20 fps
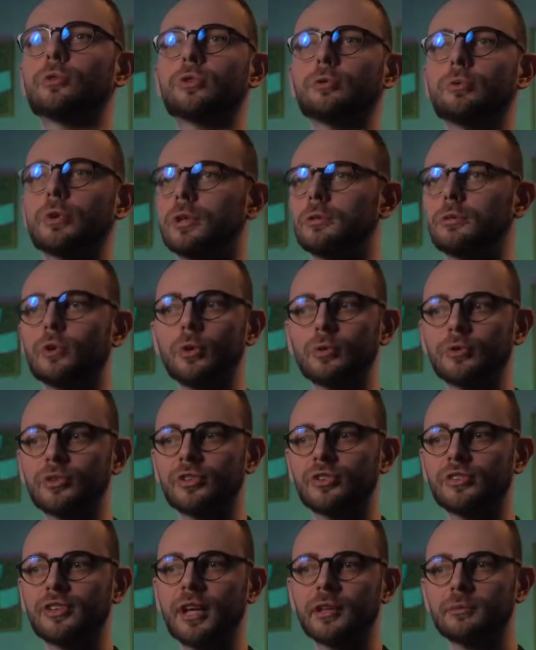So we
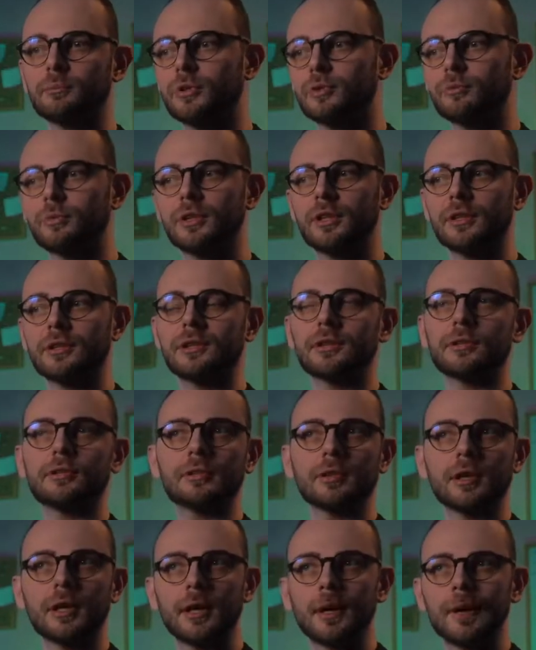noticed that, but it
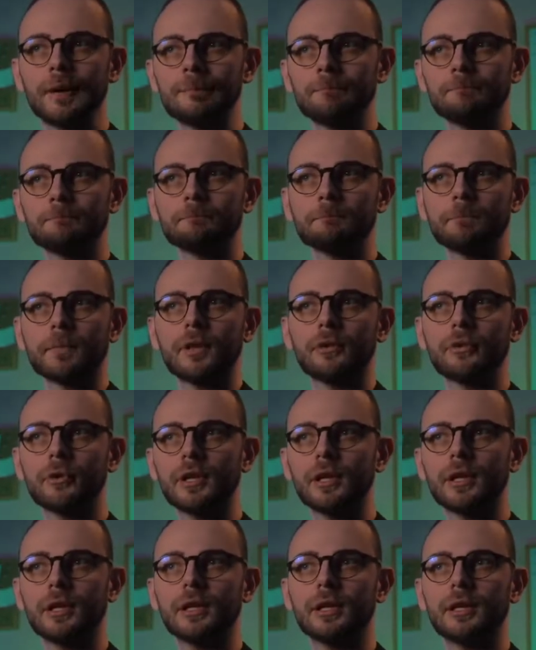didn't
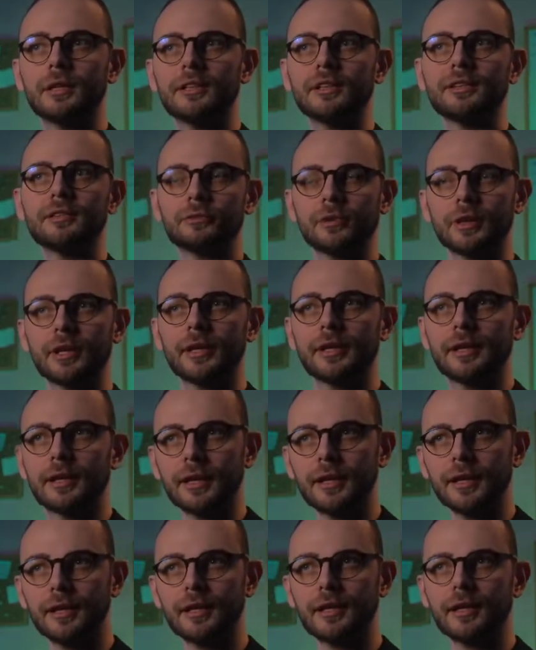really
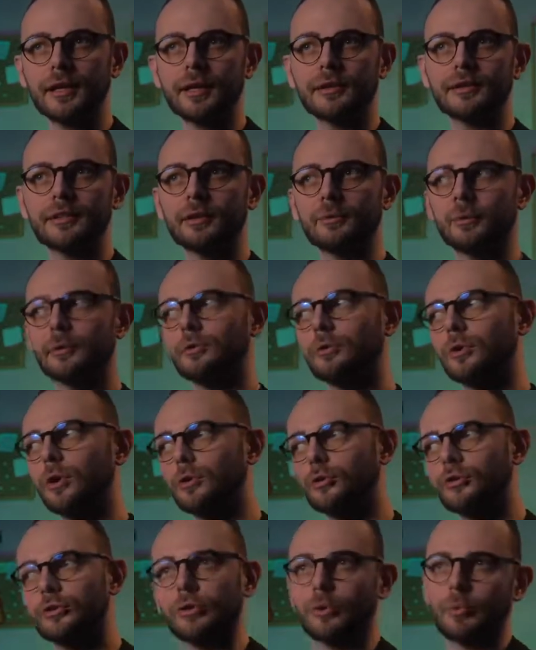click until we were
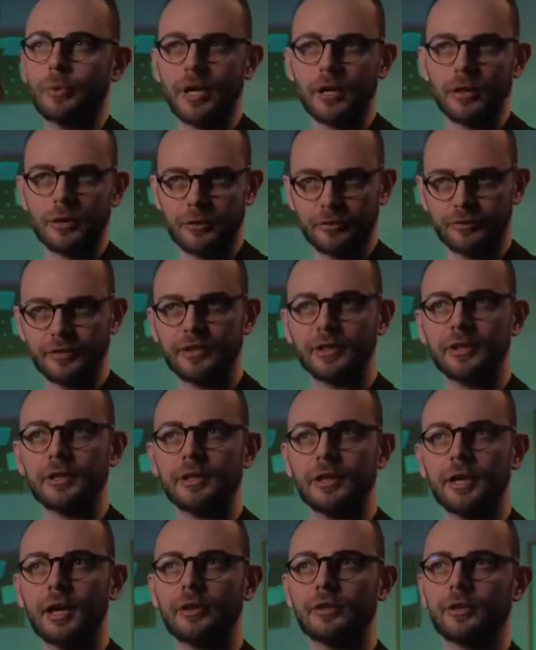also aware of
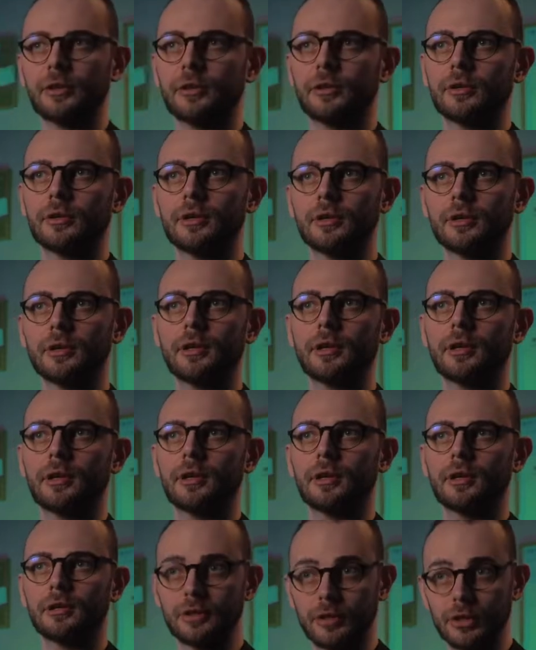the other
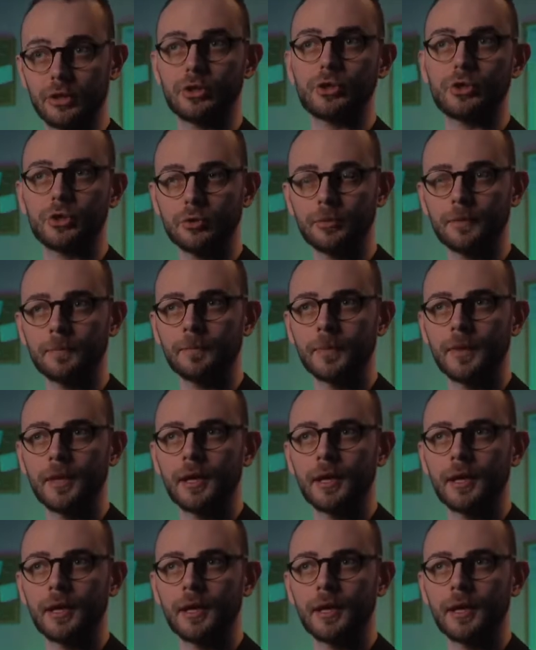issue.